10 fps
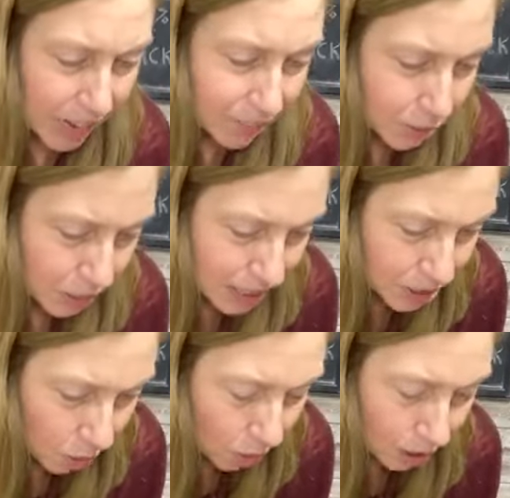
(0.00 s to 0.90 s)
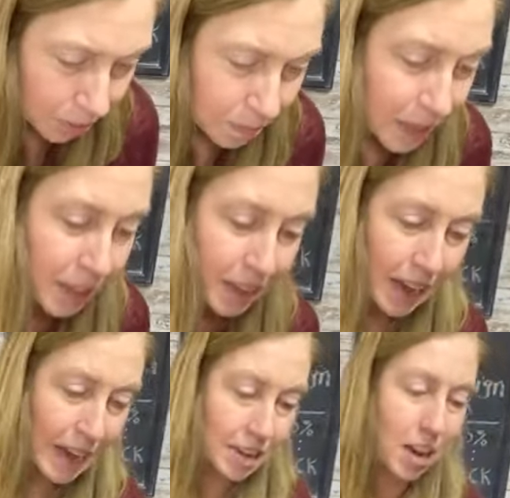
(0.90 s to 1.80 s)
going to have to place the order.
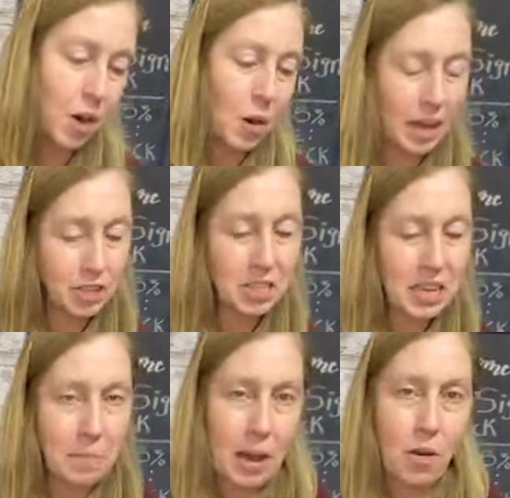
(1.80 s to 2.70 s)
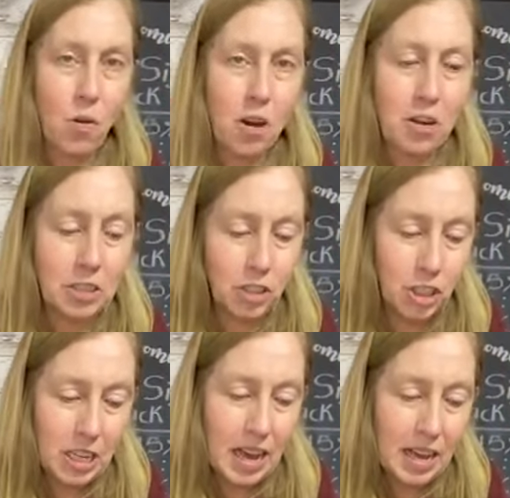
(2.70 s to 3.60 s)
I know, I just get my
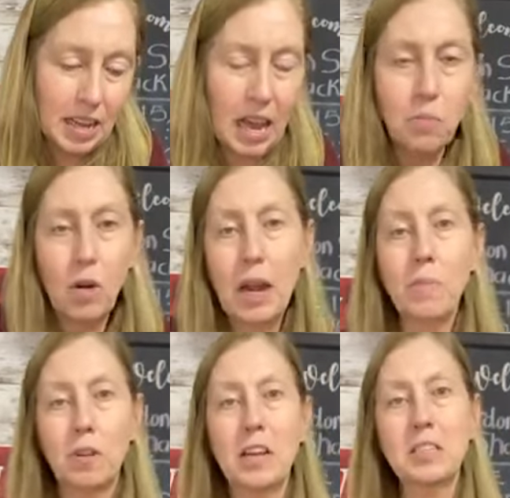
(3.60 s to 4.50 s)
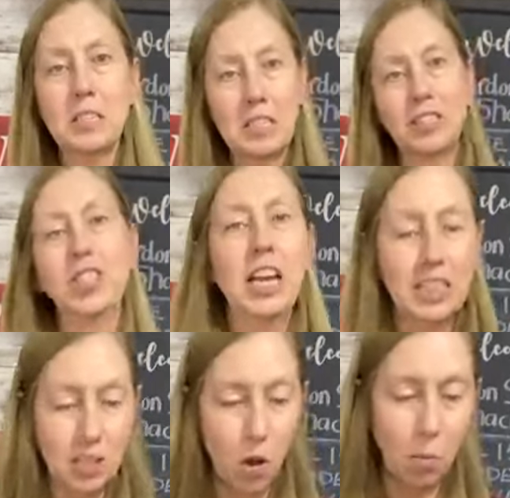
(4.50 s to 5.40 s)
order, and what April does is then
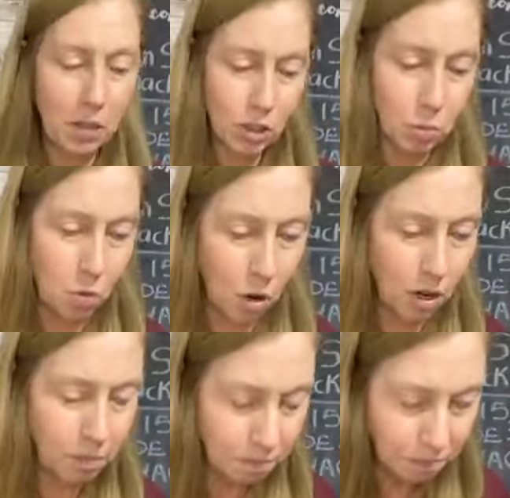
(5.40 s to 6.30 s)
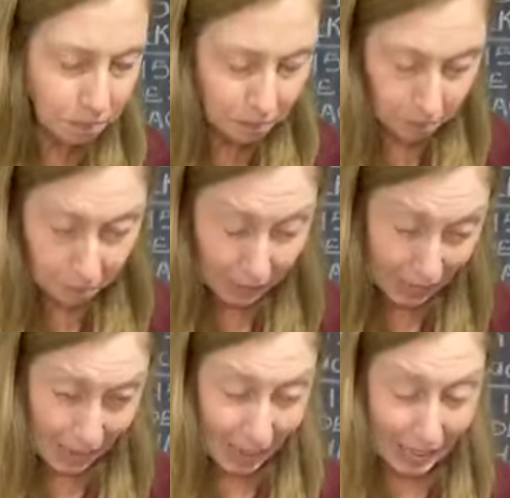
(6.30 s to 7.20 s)
she adds a whole bunch more.
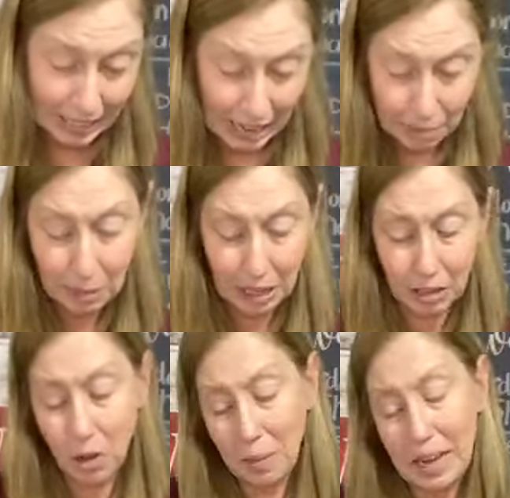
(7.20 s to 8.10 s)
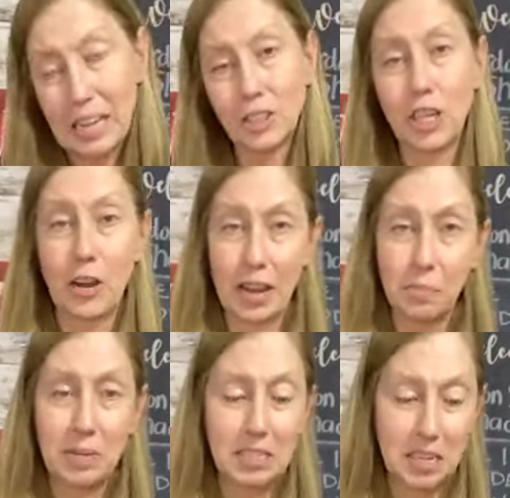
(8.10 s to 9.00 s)
And I'm like, oh my gosh,
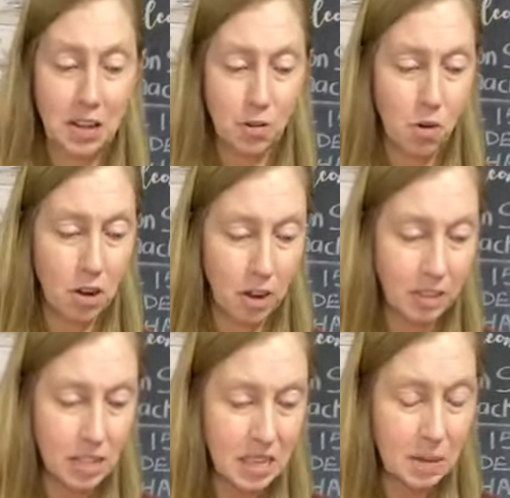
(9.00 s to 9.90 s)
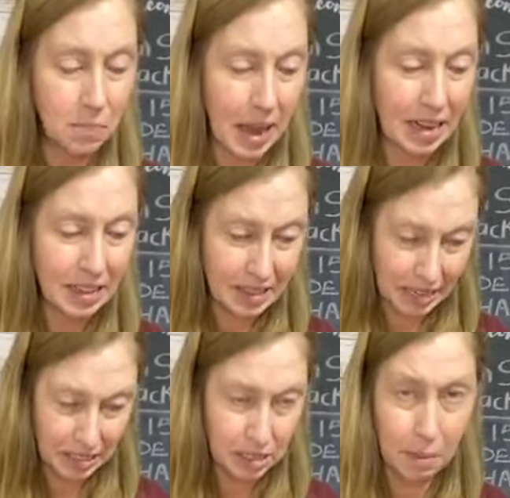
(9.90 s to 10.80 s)
now I got to place another order. I just keep
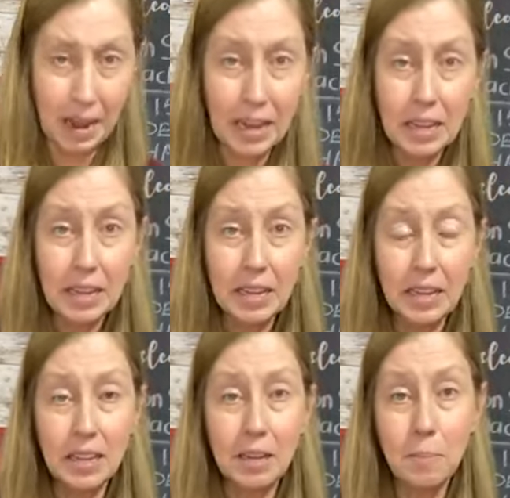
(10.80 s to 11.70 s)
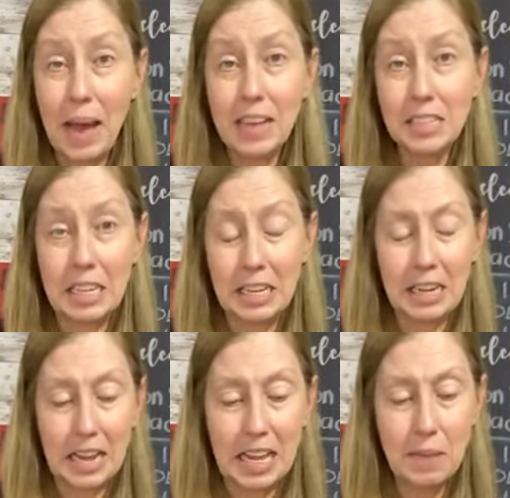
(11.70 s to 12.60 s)
adding things to my
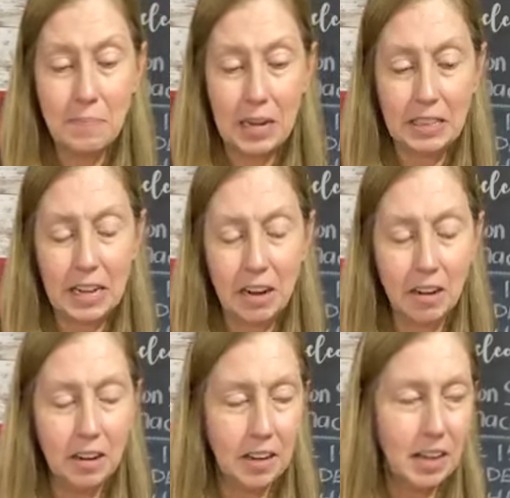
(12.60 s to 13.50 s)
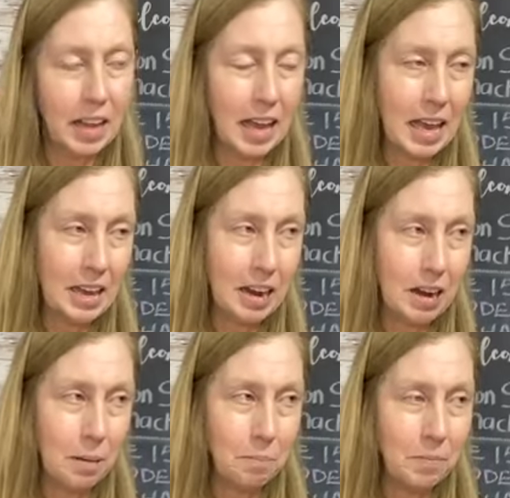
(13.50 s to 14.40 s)
basket, and I keep it in there.
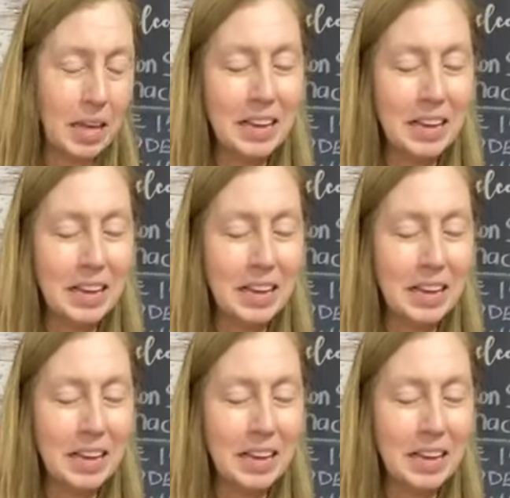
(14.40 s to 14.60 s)
And